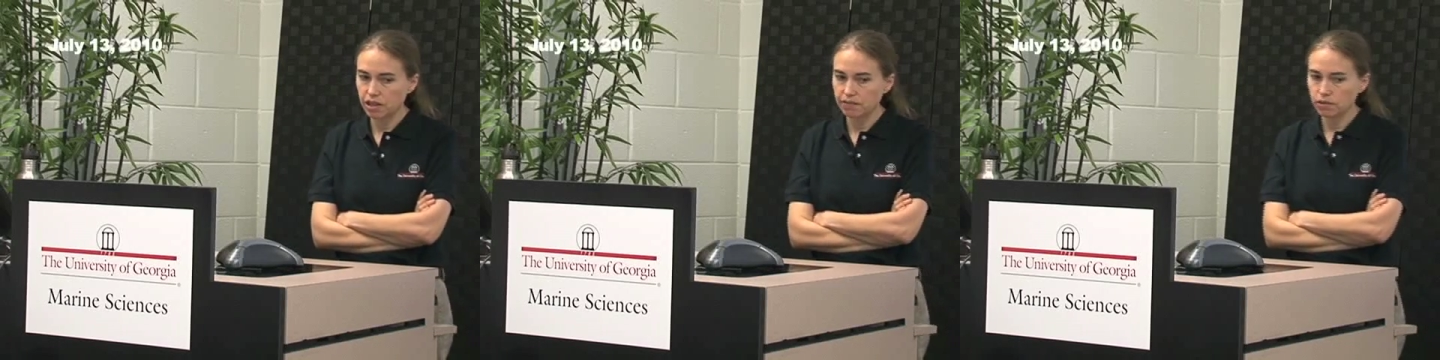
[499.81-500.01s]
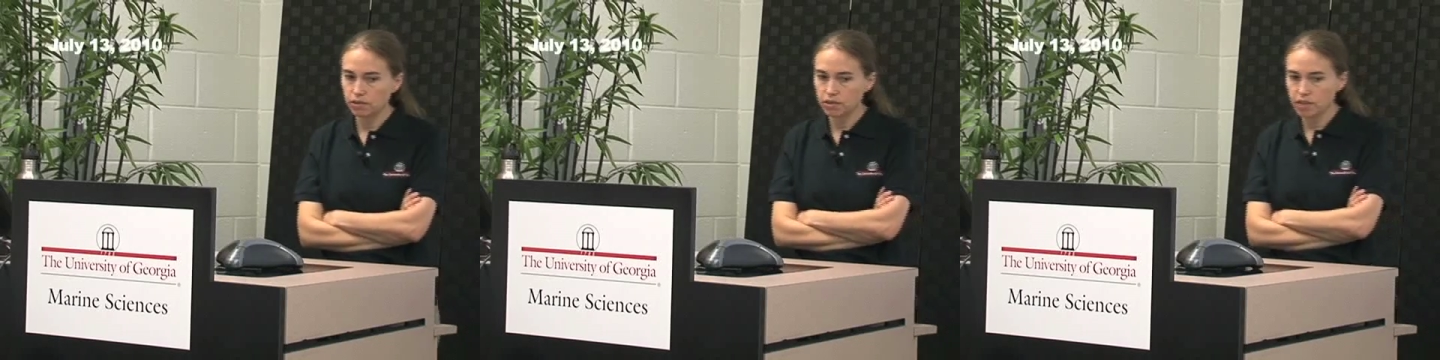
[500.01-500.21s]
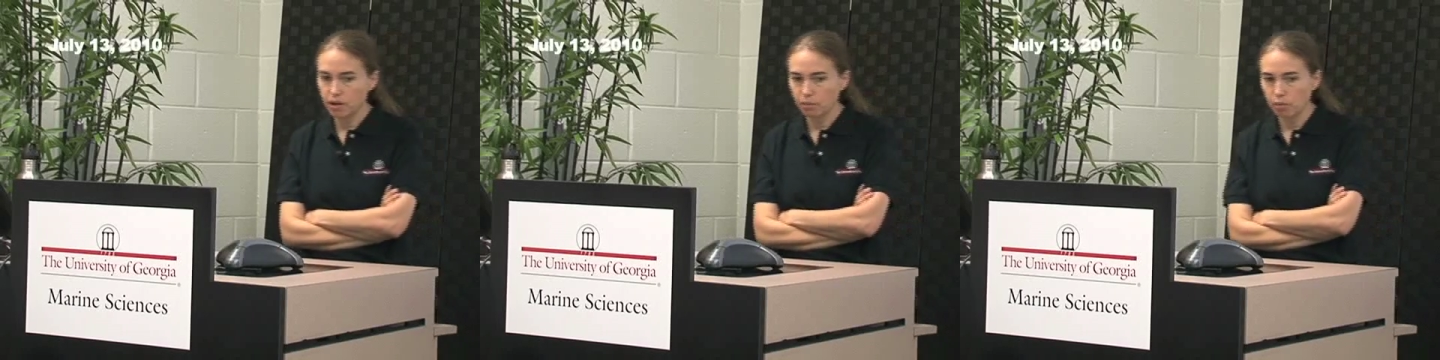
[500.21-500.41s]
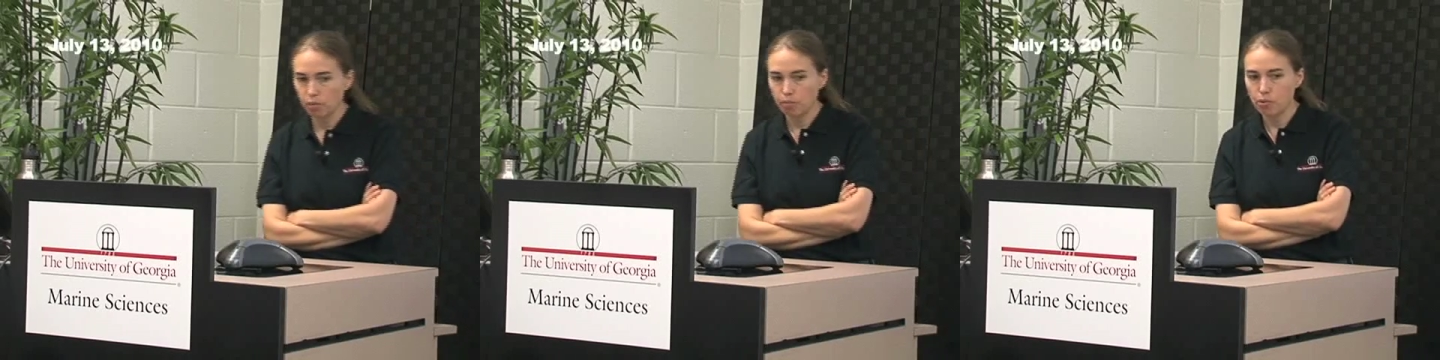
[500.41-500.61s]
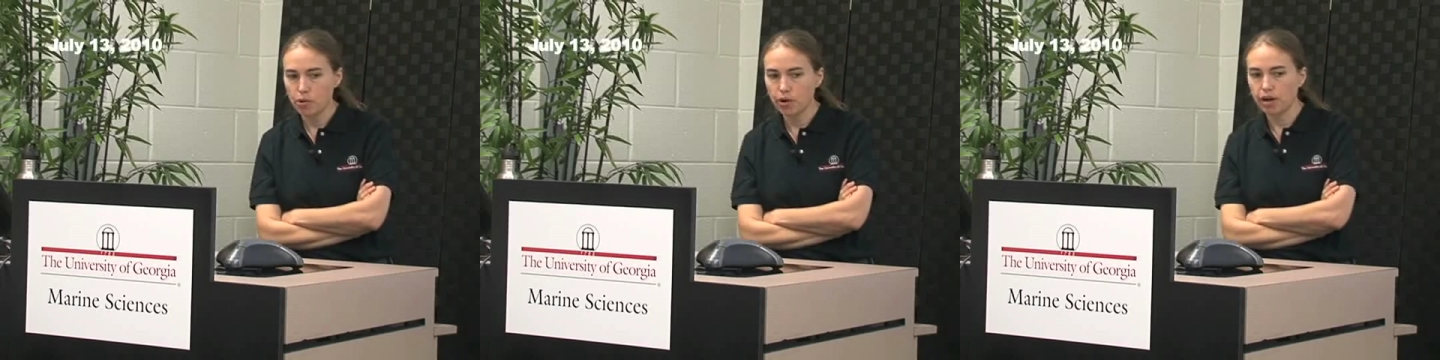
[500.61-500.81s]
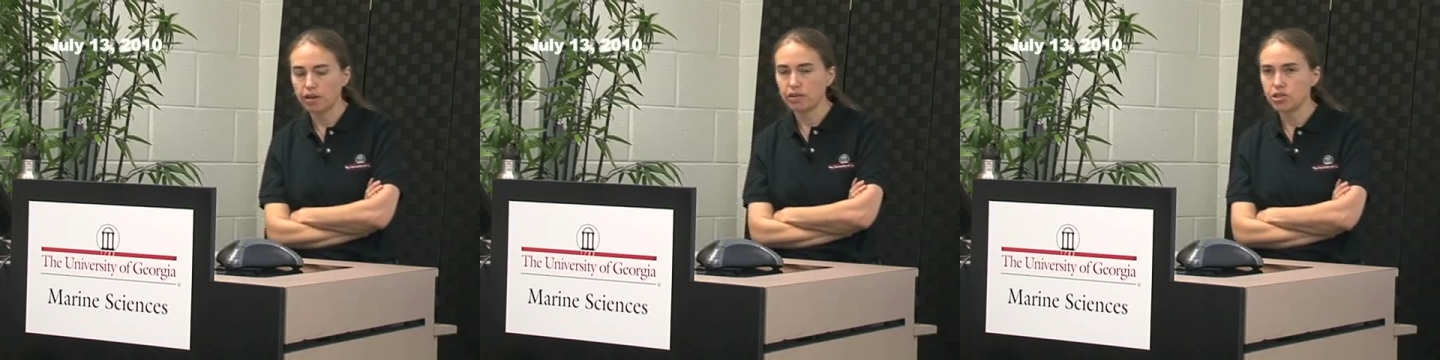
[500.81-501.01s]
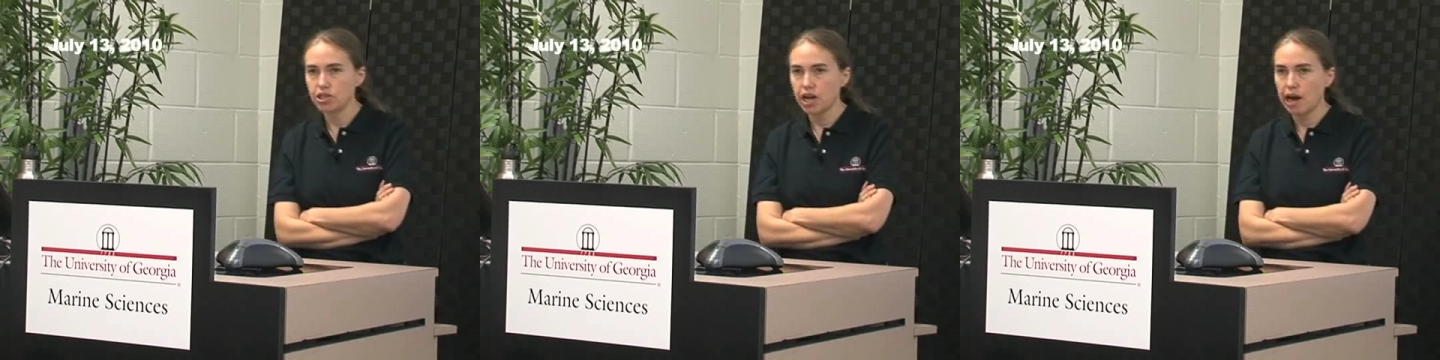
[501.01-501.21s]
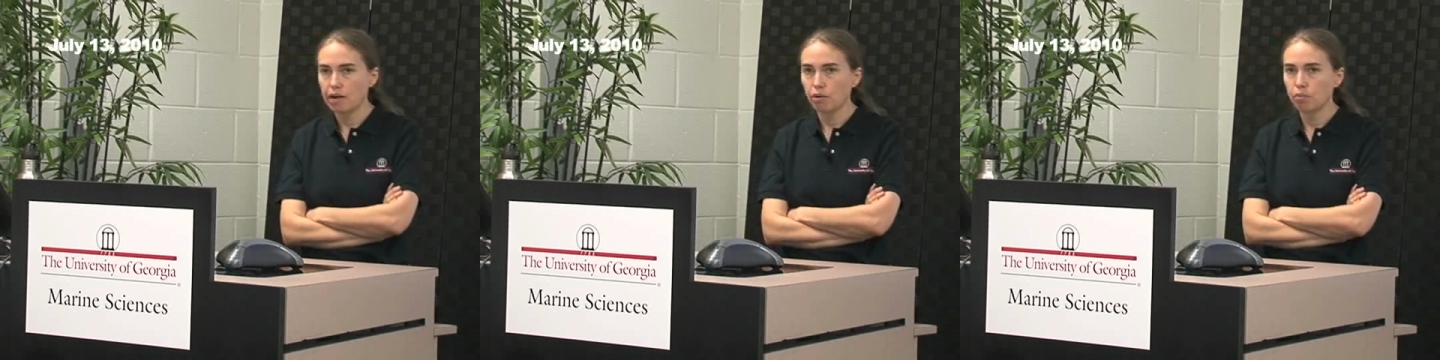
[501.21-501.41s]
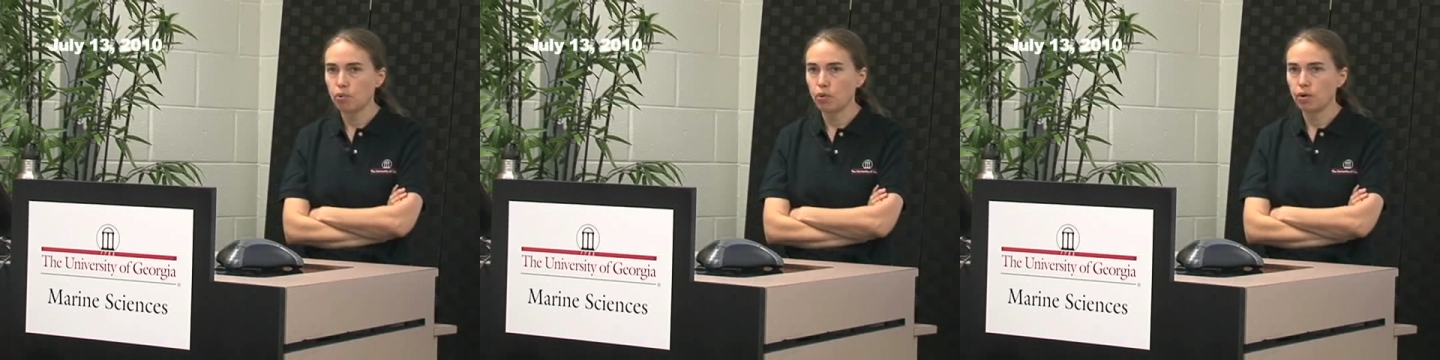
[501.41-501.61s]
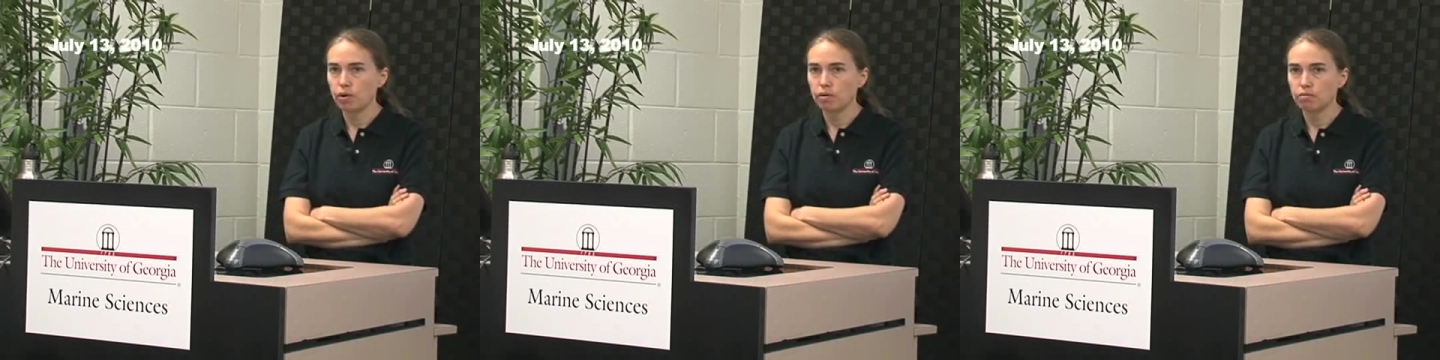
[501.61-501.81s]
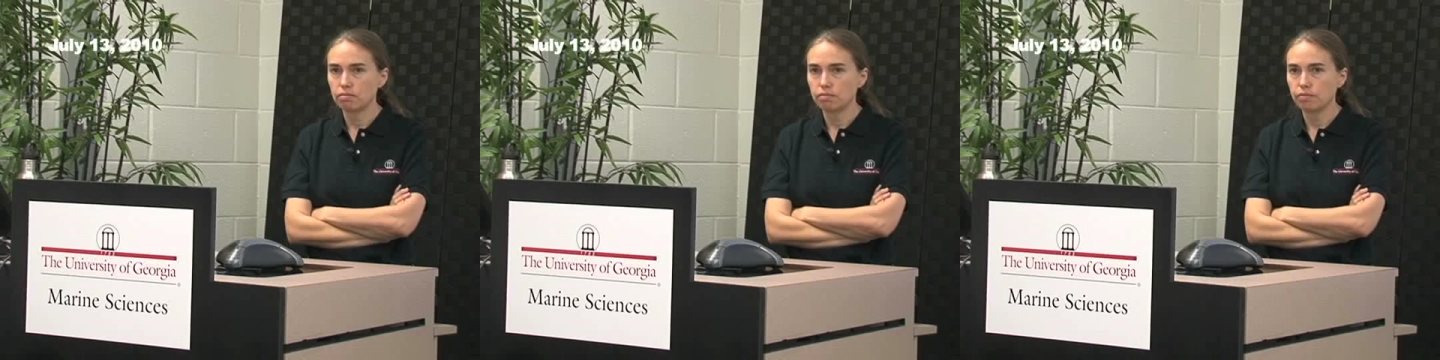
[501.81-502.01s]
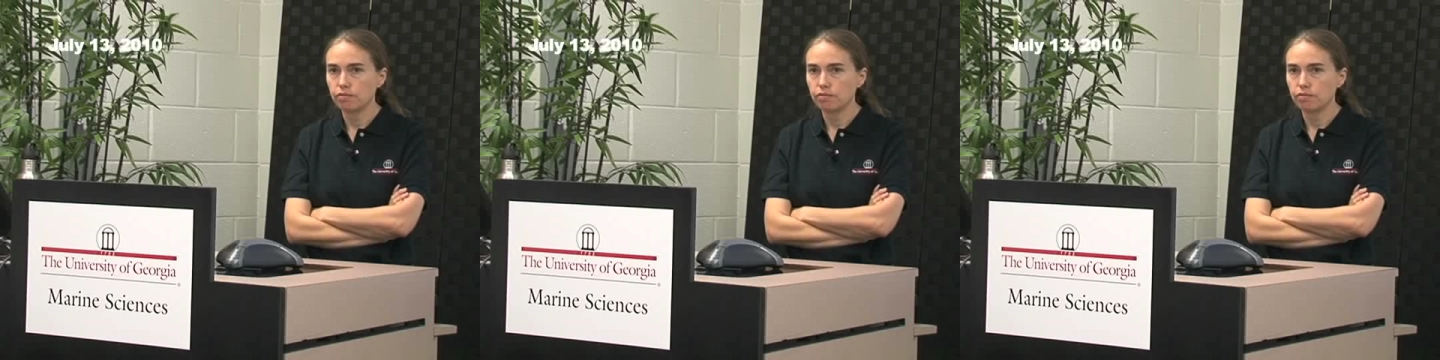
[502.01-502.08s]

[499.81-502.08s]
levels that were reported in the JAG report